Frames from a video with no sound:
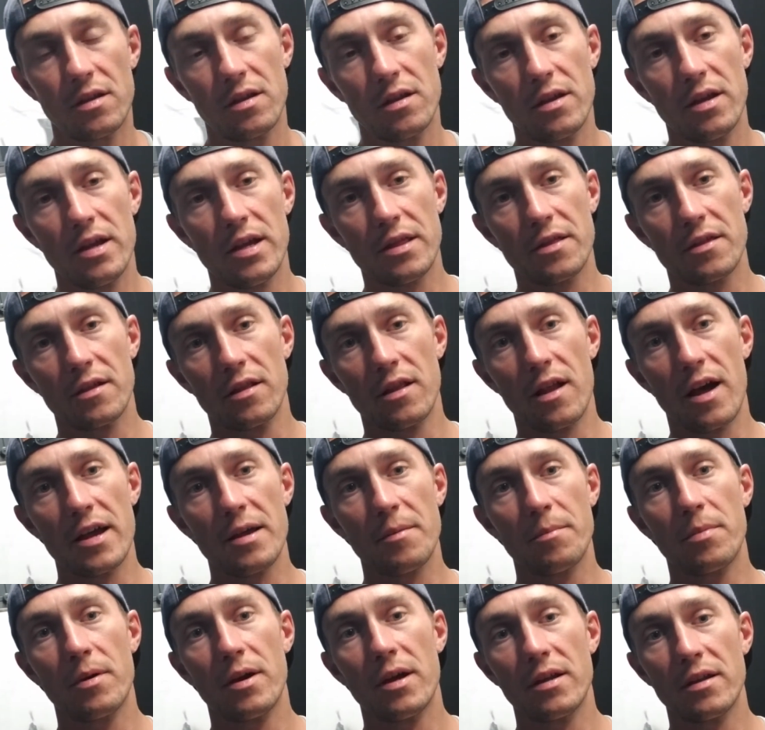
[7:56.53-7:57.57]
hit the like
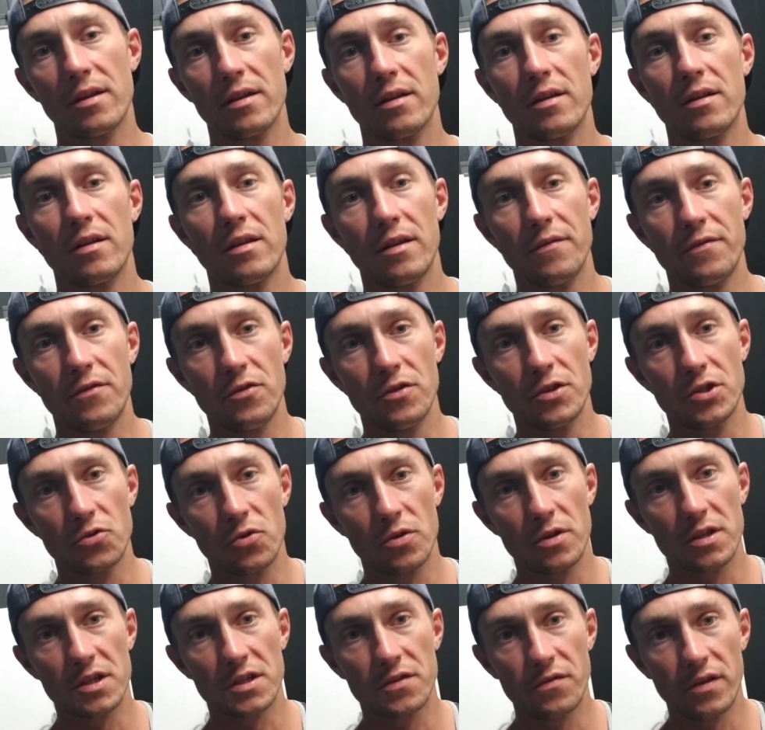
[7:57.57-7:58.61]
button if you enjoyed
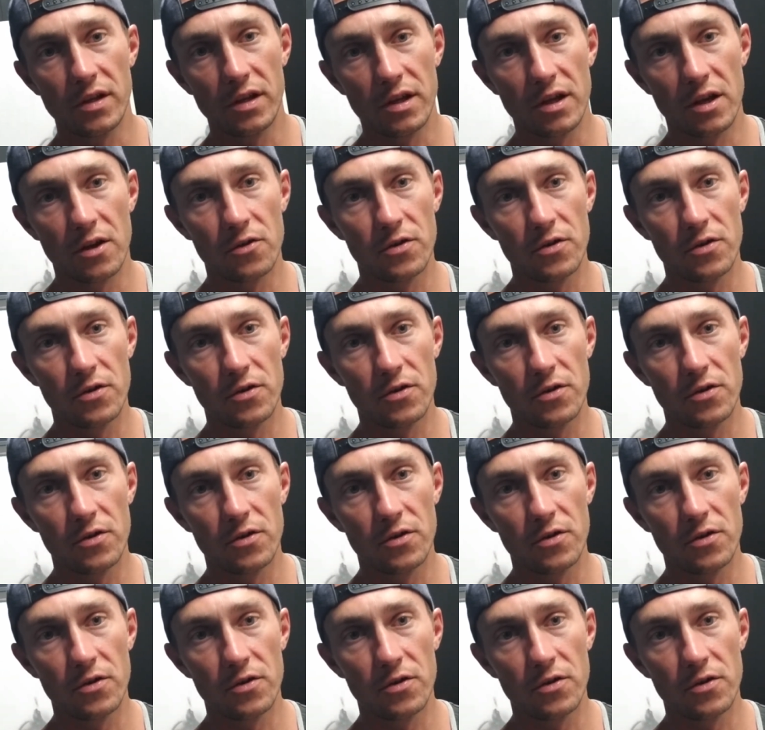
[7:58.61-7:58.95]
this video.